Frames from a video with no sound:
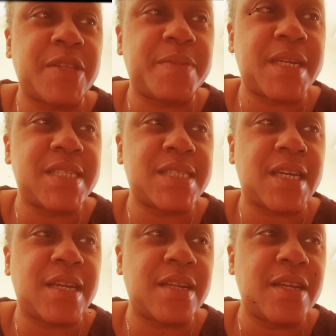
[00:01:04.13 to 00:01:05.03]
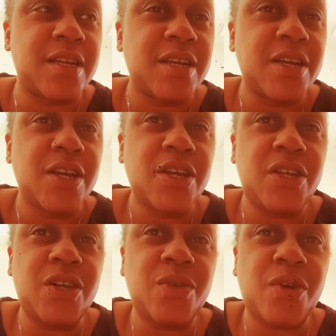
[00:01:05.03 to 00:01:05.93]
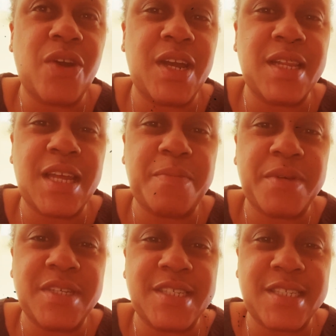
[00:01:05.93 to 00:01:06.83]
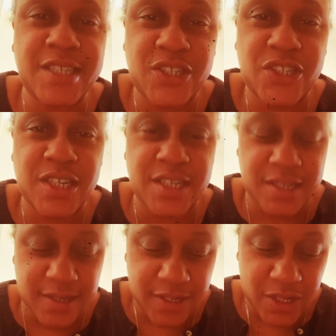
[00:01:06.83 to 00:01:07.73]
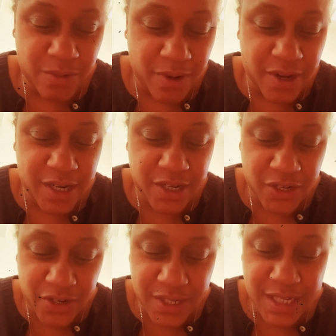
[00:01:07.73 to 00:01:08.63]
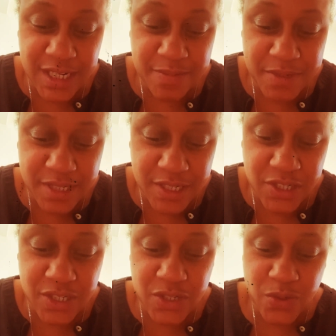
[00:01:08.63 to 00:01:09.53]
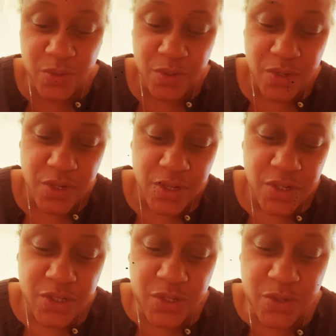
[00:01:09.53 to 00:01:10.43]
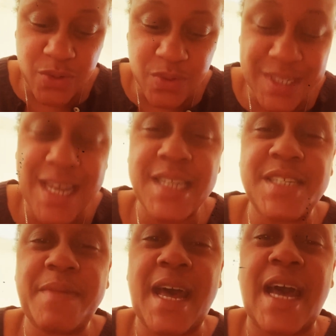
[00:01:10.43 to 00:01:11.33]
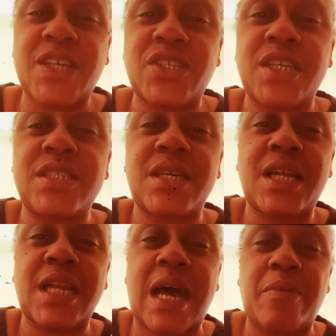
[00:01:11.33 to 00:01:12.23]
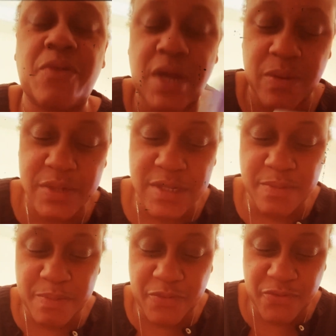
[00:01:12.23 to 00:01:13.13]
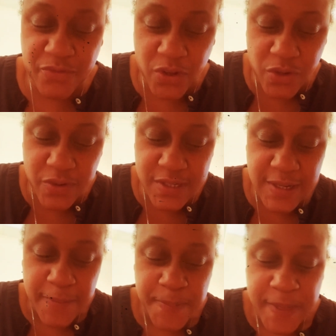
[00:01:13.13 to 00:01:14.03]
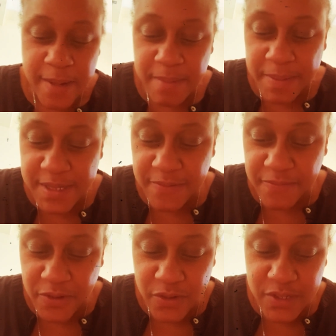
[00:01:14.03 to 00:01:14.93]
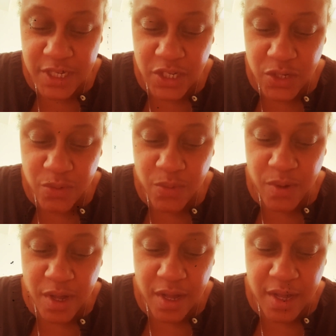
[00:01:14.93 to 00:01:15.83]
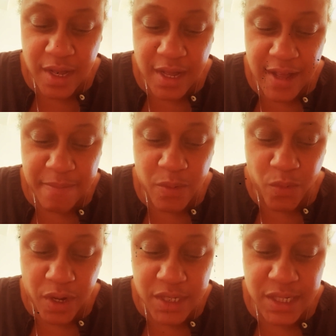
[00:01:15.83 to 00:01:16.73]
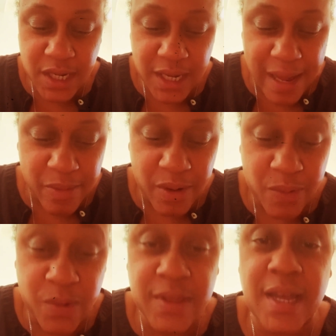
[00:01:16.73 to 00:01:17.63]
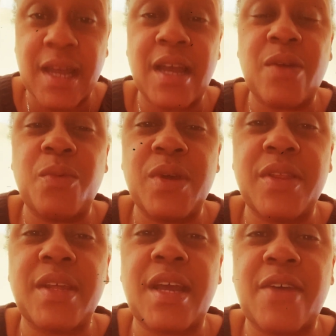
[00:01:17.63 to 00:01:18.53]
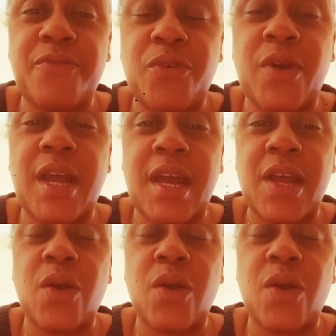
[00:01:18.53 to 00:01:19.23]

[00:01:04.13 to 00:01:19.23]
the money seat. You are in a position. You are currently in a position to to take some action, to collaborate with some folks, maybe some folks that you uh, have been wanting to collaborate with with for a